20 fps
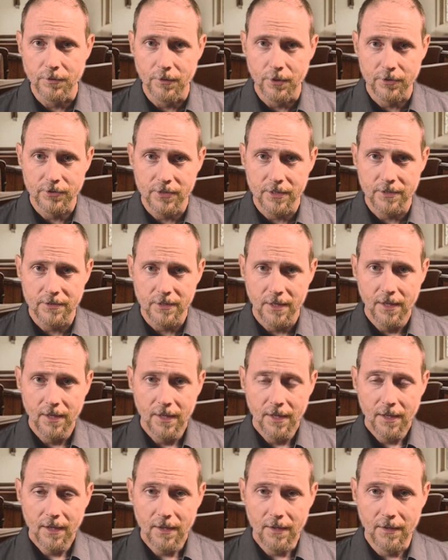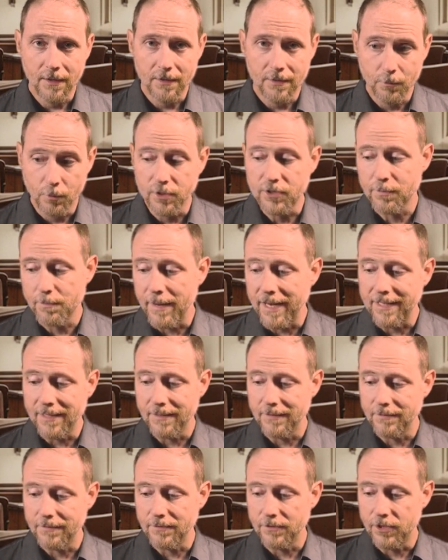universities, uh, which made
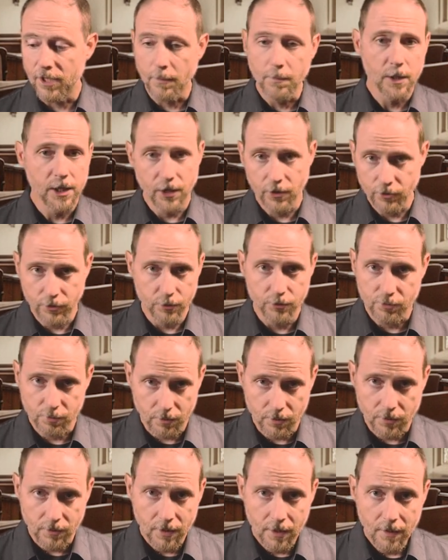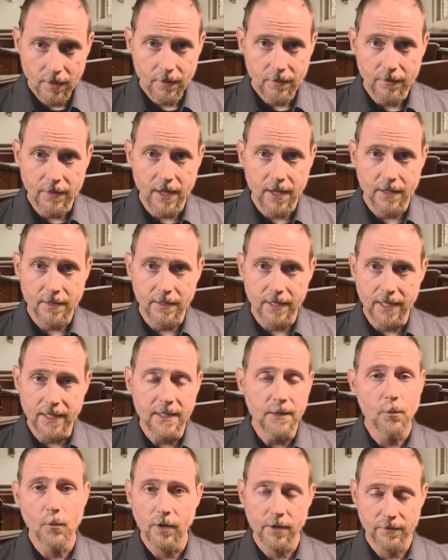it doubly unusual that
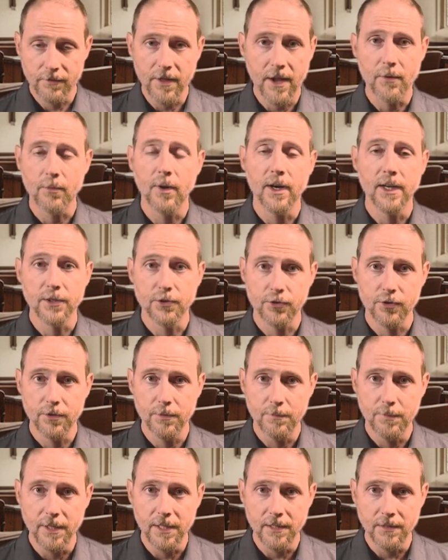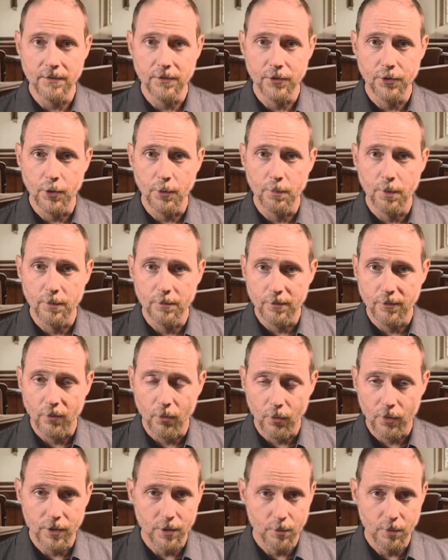anyone of that rank should be, you know, put
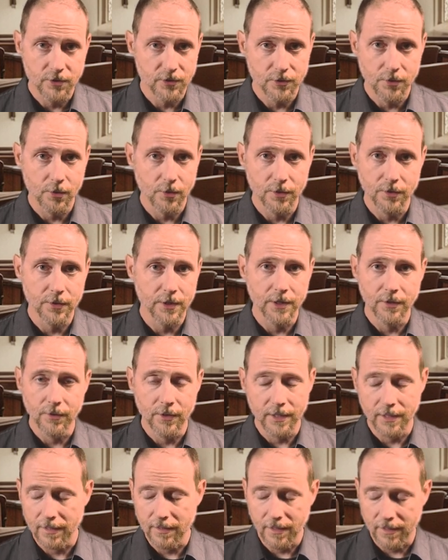before an inquisitorial hearing.